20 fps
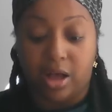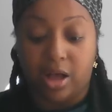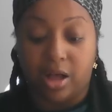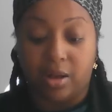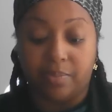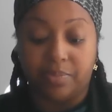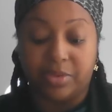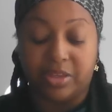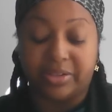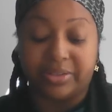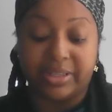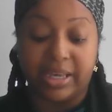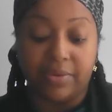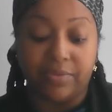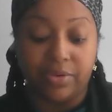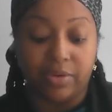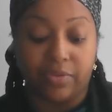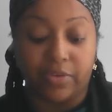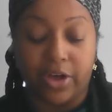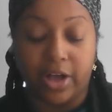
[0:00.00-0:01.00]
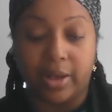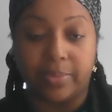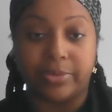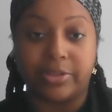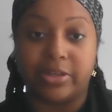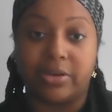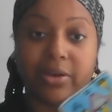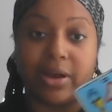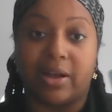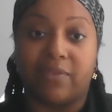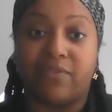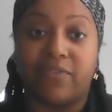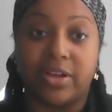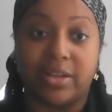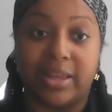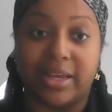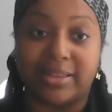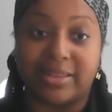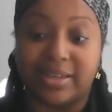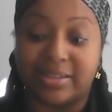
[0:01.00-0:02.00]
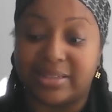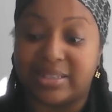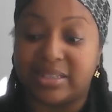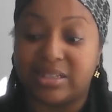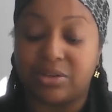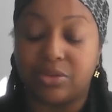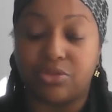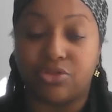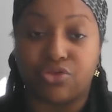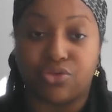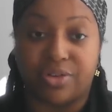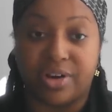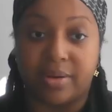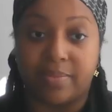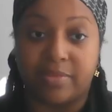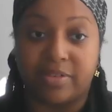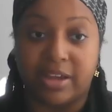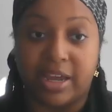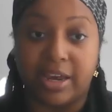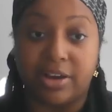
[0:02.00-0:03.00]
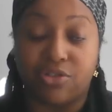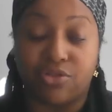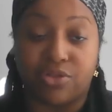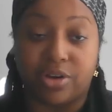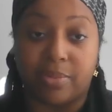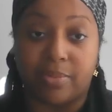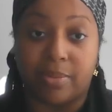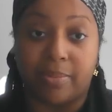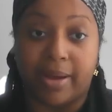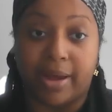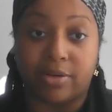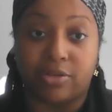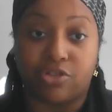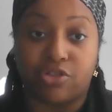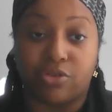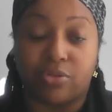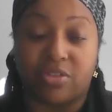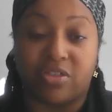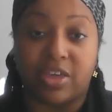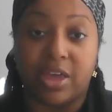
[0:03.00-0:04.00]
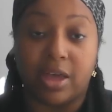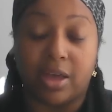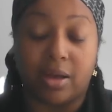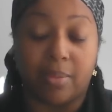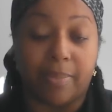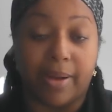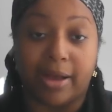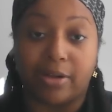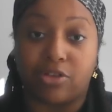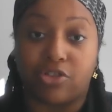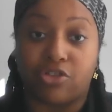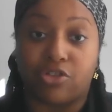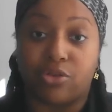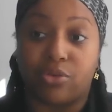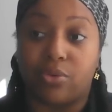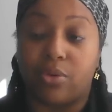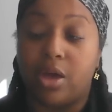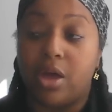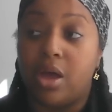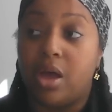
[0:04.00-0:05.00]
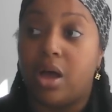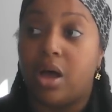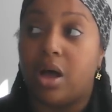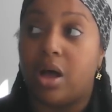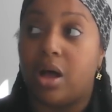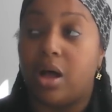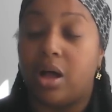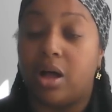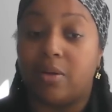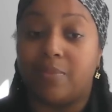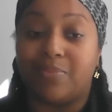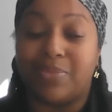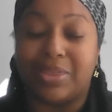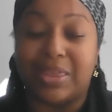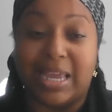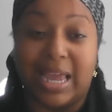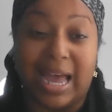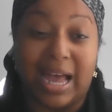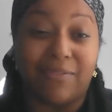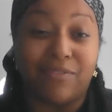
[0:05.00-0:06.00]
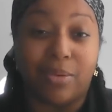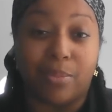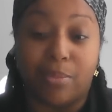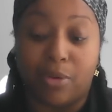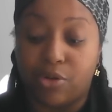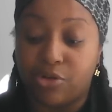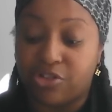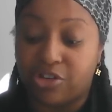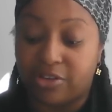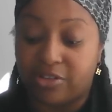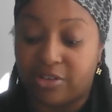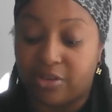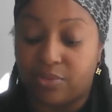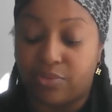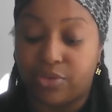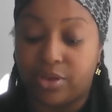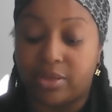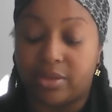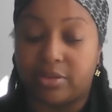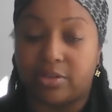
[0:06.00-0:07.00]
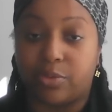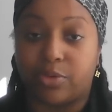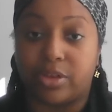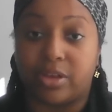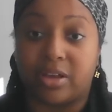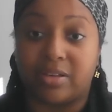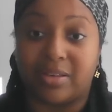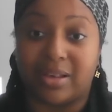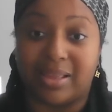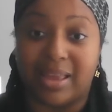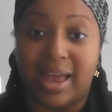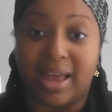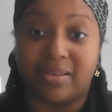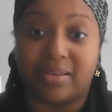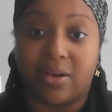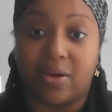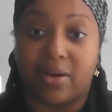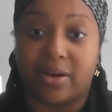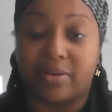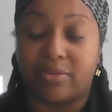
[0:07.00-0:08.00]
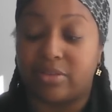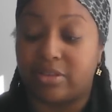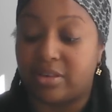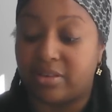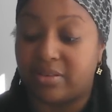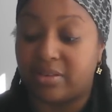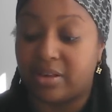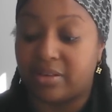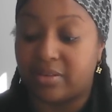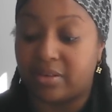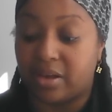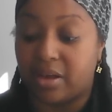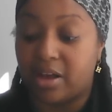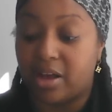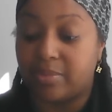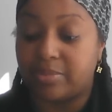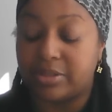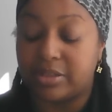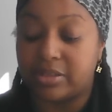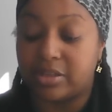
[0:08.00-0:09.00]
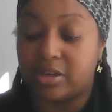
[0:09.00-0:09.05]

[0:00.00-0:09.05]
Um, the Seven of Cups here, I feel like they still dream, daydream about you, think about you. Um, they have emotions and feelings for because the last card is the Six of Cups.